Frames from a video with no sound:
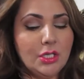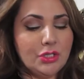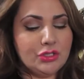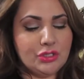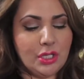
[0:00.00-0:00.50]

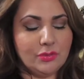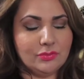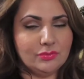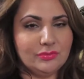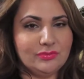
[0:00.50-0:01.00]
So,
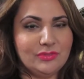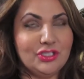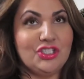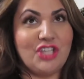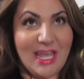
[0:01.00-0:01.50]

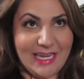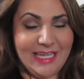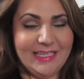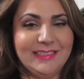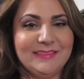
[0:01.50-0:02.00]
shedding.